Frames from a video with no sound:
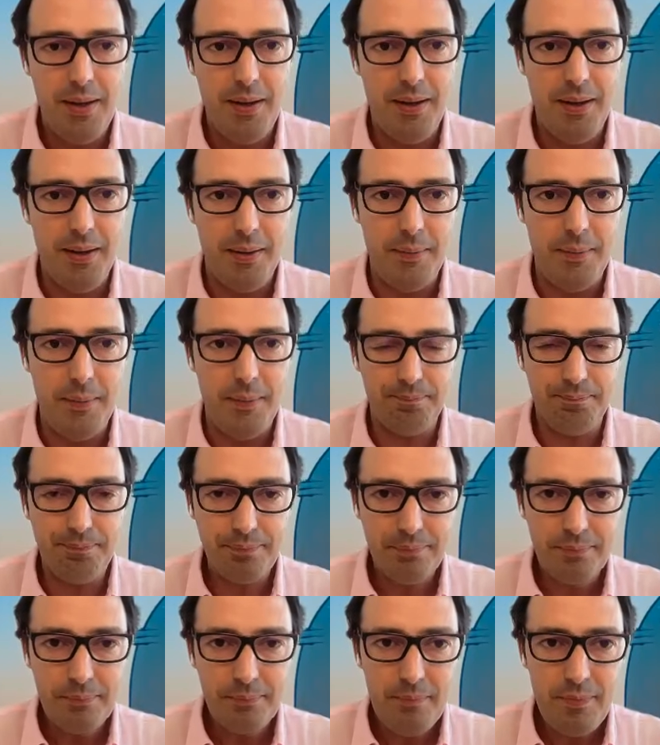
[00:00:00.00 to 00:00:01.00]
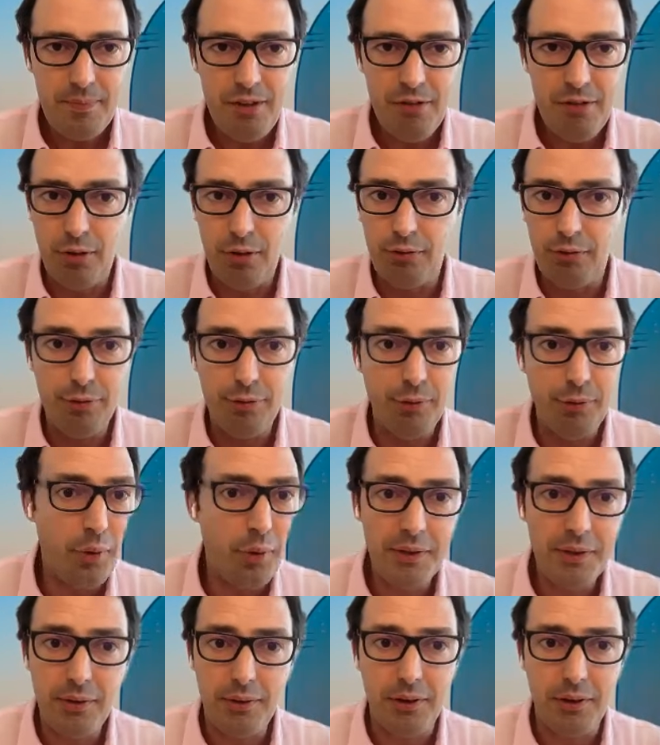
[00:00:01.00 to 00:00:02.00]
from
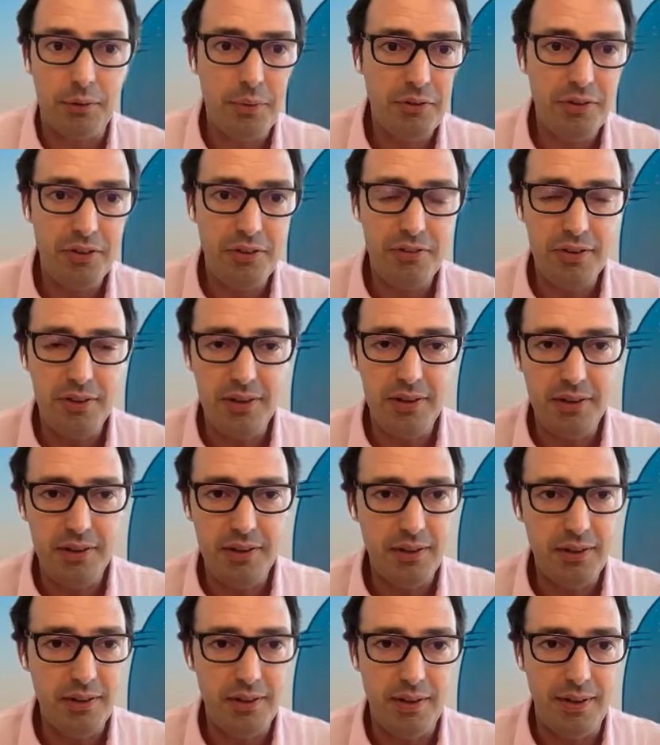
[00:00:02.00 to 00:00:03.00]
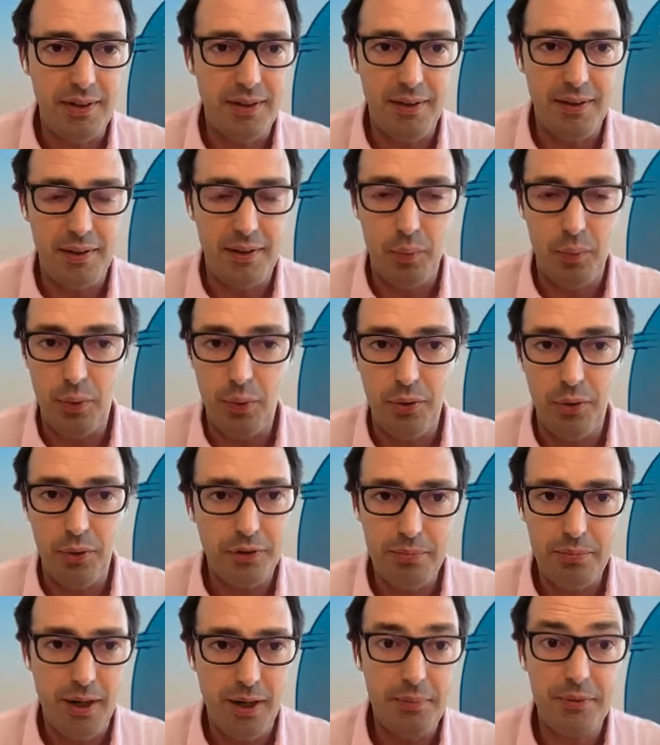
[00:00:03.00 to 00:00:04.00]
flooring to electricity,
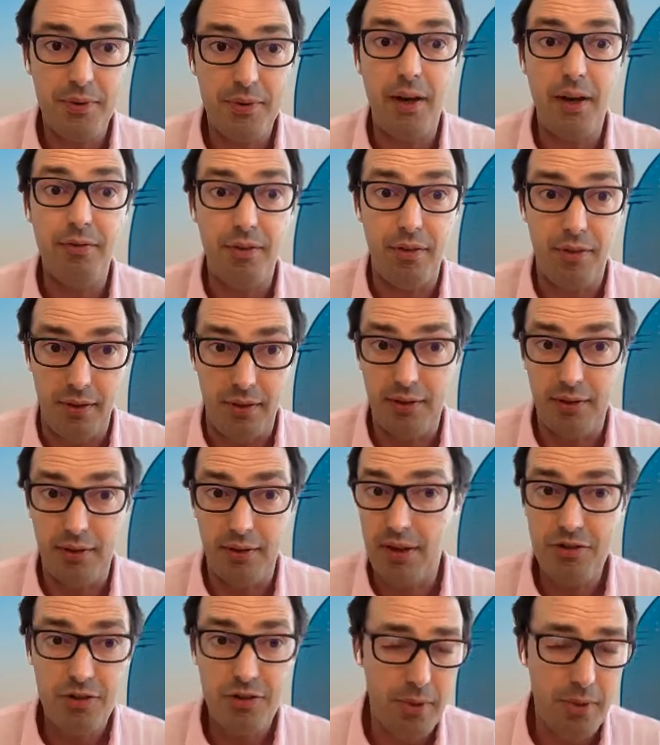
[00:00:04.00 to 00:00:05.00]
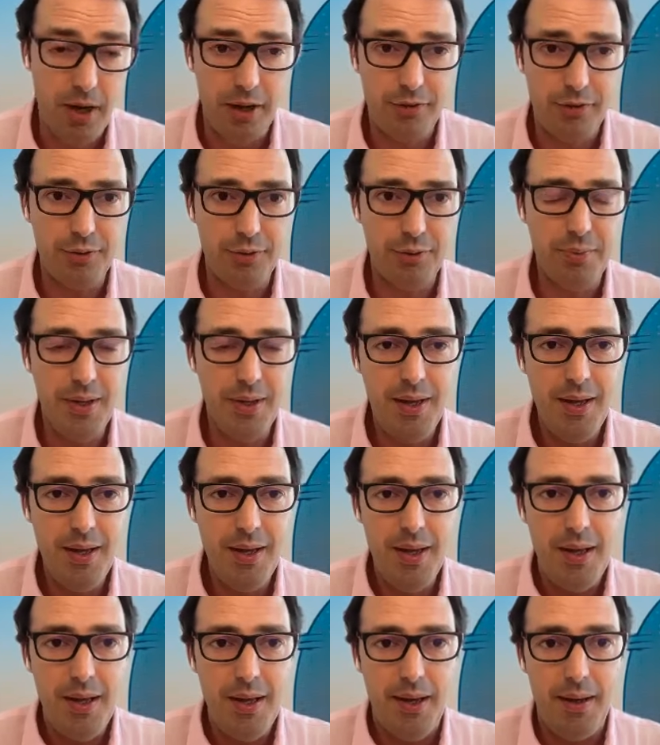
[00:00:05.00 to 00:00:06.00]
water pipes, everything, kitchen, bathroom.
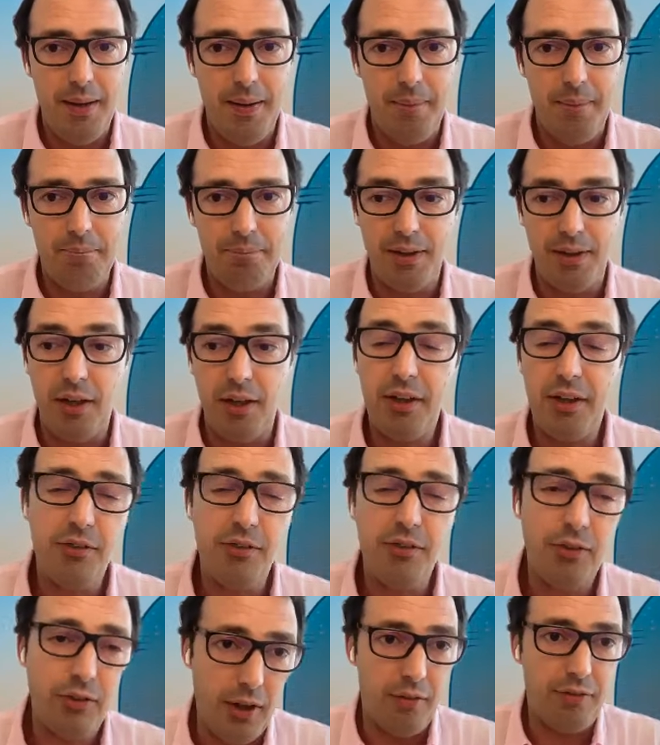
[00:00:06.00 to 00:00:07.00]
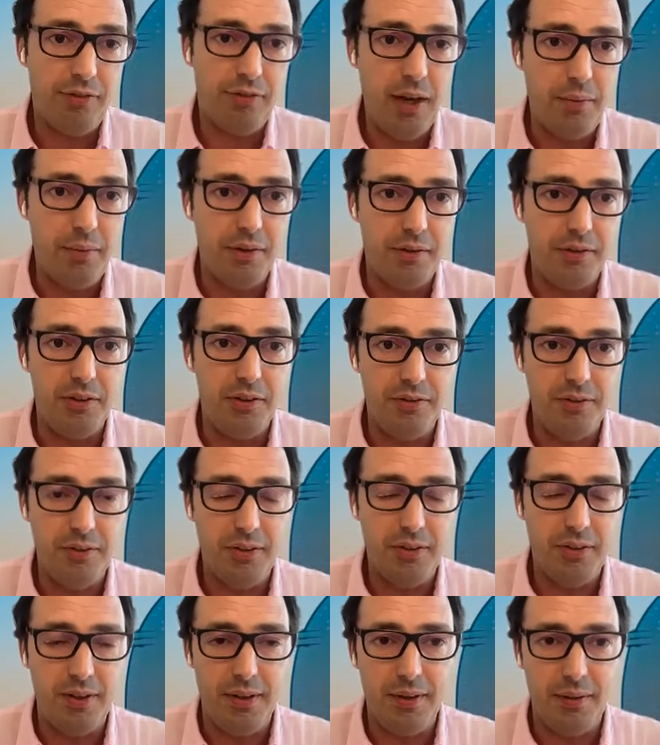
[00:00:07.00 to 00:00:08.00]
That gives us a lot of
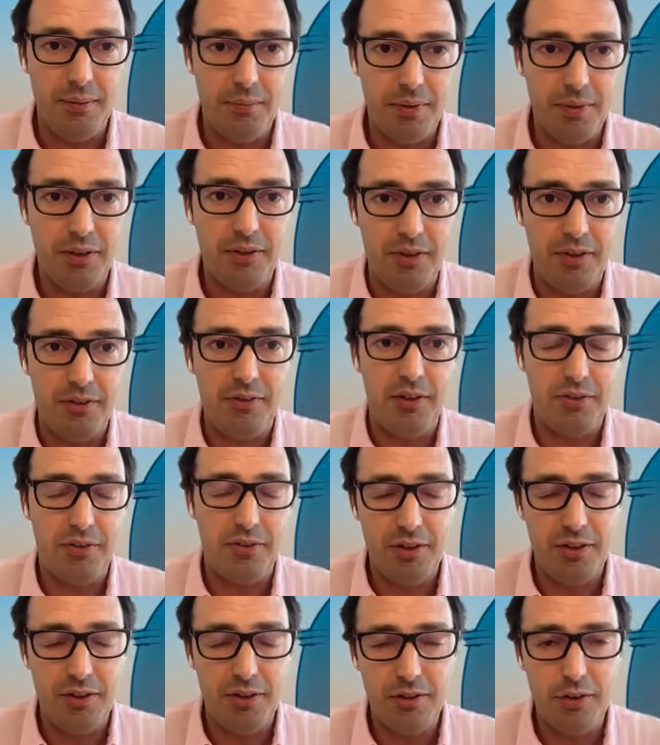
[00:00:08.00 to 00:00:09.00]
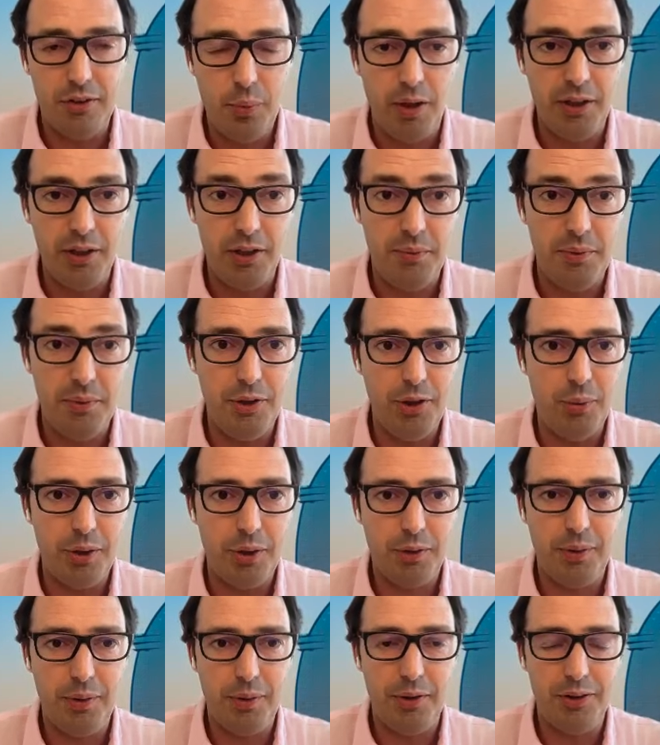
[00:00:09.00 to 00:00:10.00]
guarantees because it's good quality. We know
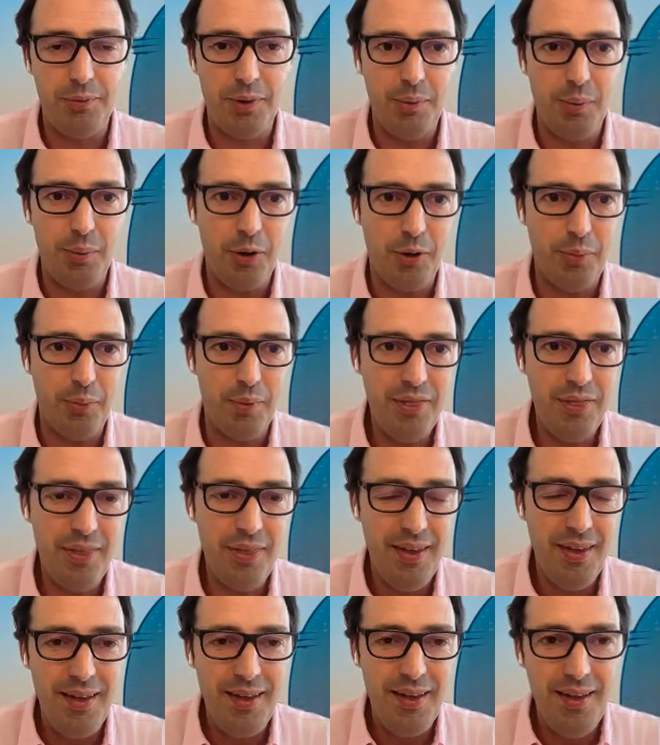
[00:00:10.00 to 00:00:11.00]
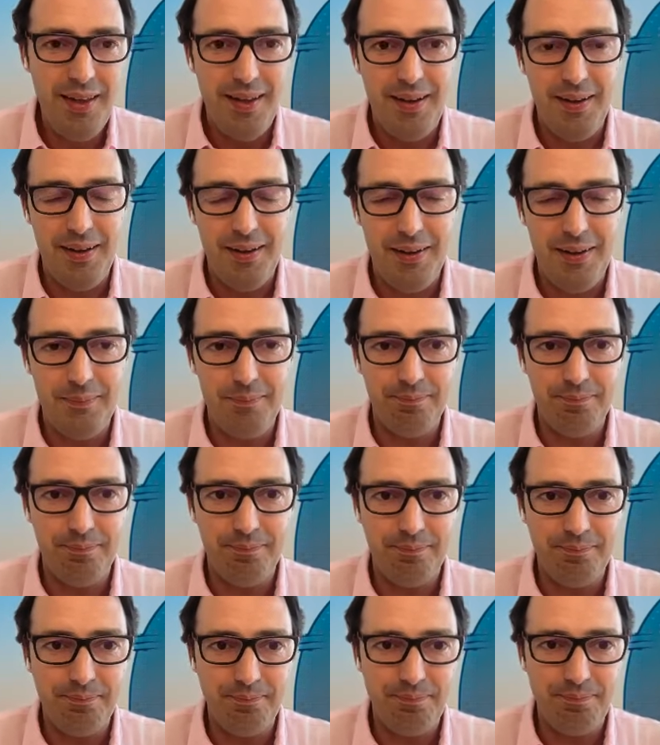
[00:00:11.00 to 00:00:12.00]
what quality we work with.
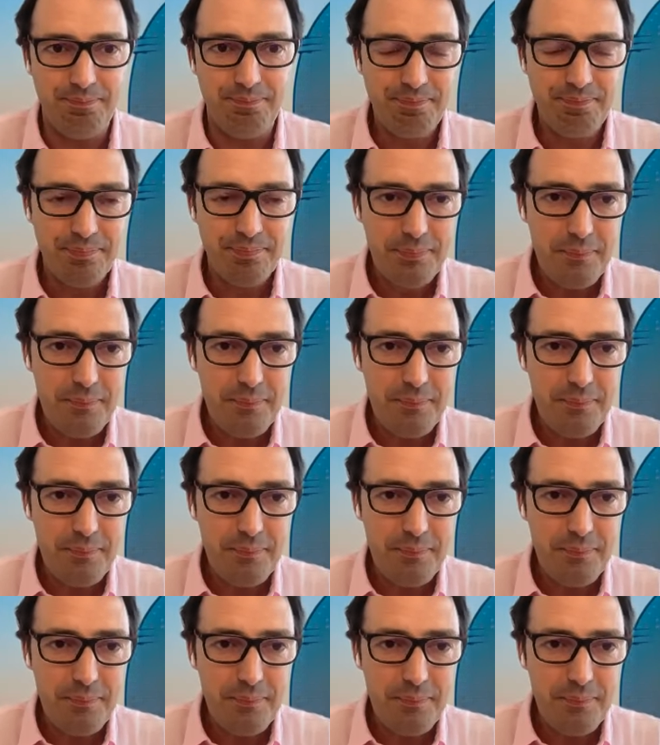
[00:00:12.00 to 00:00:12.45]
The